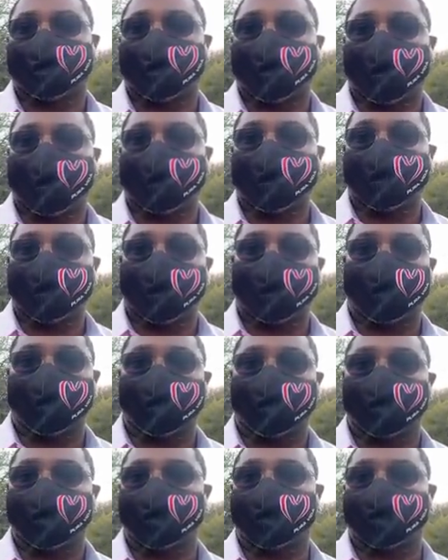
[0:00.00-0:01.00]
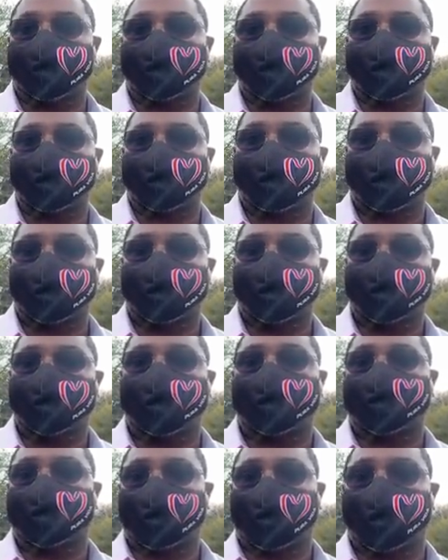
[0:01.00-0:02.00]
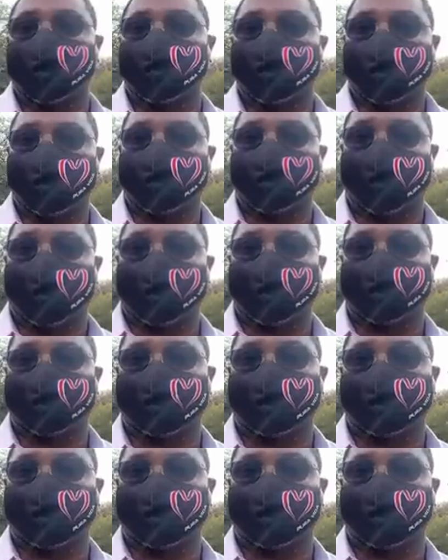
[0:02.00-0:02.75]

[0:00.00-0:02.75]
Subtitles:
God knows the time and the place